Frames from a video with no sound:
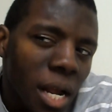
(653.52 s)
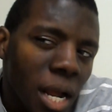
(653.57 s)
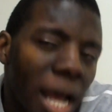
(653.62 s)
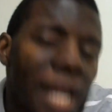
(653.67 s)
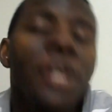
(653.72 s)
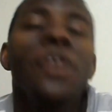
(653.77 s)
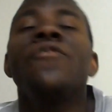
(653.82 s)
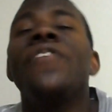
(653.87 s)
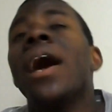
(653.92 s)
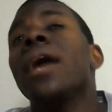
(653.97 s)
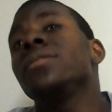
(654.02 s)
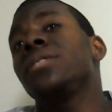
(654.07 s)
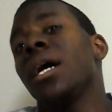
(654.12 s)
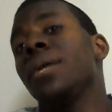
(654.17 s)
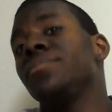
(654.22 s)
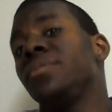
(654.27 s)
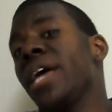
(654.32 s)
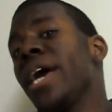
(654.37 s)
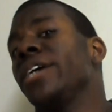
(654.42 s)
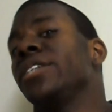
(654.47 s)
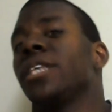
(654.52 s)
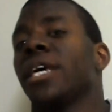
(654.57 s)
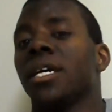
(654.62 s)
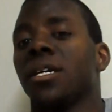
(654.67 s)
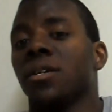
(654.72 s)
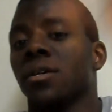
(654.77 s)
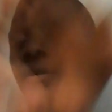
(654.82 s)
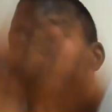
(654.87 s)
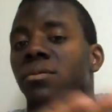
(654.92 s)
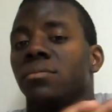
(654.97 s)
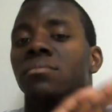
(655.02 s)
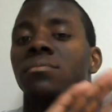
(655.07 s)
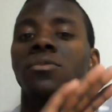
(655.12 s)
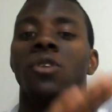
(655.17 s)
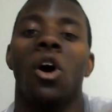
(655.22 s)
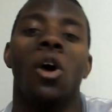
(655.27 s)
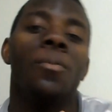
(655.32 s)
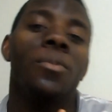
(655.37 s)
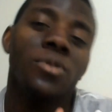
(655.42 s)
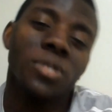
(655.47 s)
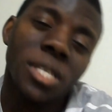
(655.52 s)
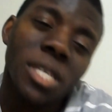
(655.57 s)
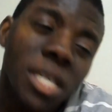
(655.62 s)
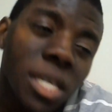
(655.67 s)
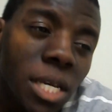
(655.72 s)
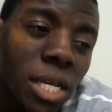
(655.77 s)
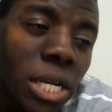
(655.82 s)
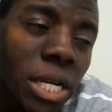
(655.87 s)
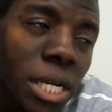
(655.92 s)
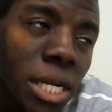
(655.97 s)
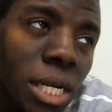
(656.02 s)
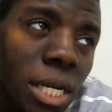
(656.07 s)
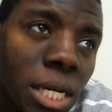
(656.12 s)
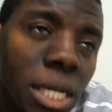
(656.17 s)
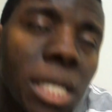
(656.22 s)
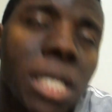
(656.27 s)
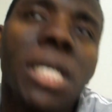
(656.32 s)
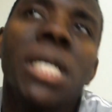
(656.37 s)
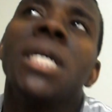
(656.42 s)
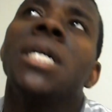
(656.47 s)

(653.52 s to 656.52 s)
I know Valentine's Day is like almost here.